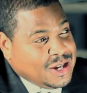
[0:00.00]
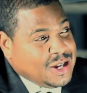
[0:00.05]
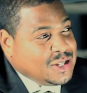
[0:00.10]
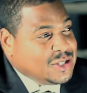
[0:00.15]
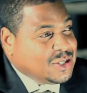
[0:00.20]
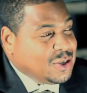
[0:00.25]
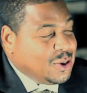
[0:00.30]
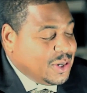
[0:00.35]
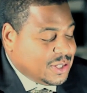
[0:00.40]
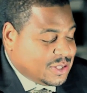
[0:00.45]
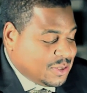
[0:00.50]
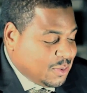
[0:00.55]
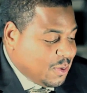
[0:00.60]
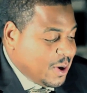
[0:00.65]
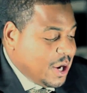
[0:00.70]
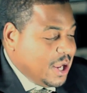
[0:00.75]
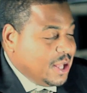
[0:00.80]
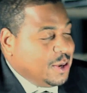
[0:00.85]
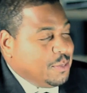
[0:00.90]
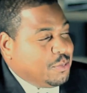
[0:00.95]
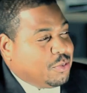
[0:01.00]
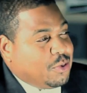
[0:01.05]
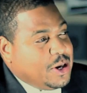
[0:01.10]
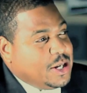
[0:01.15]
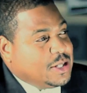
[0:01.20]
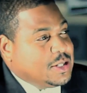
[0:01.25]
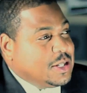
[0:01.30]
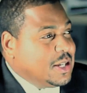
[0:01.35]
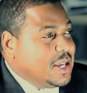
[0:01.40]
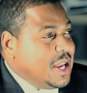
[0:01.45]
so it's a way to
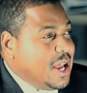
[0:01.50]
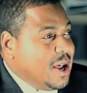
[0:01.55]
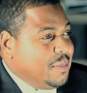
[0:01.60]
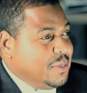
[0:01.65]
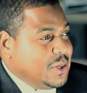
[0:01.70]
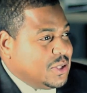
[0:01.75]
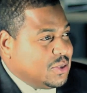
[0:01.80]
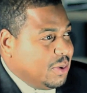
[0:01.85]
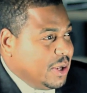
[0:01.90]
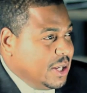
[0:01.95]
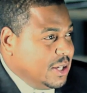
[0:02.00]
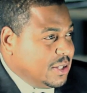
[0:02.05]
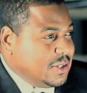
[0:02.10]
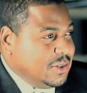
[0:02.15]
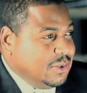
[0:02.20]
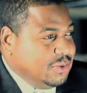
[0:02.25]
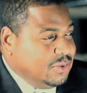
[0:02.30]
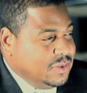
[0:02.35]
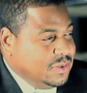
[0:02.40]
bridge the gap between the two.